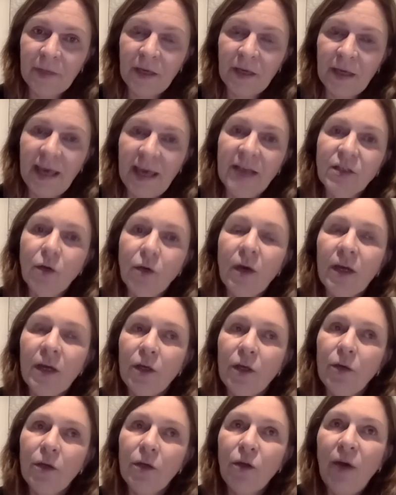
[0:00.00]
yeah so
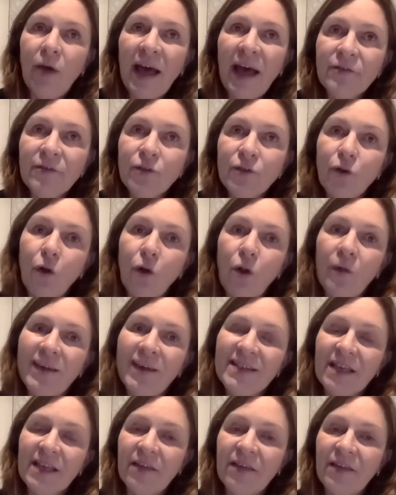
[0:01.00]
you, you have to
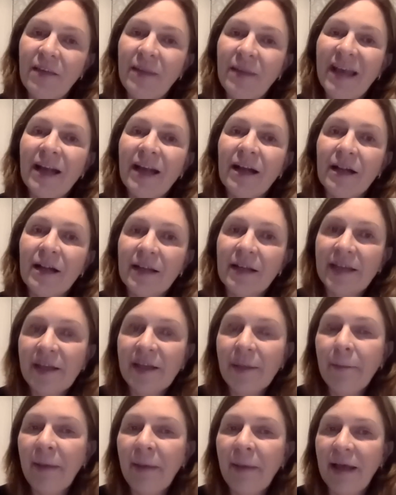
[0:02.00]
always give them a clear
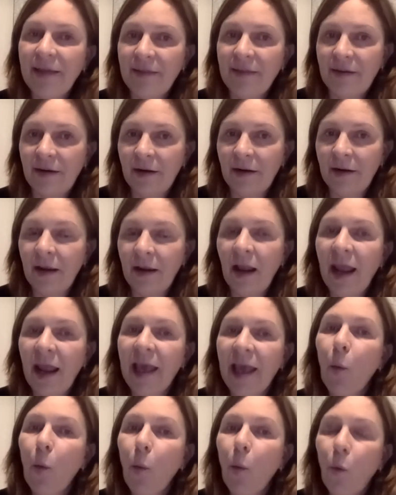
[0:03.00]
pattern
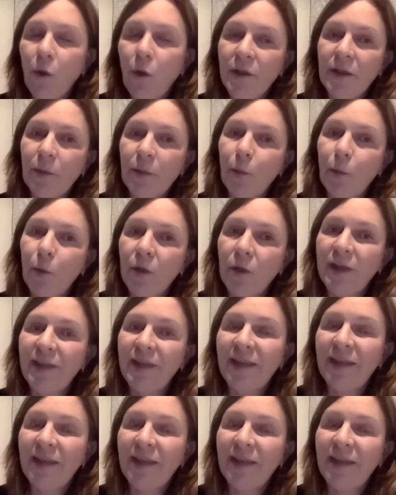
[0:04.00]
like what what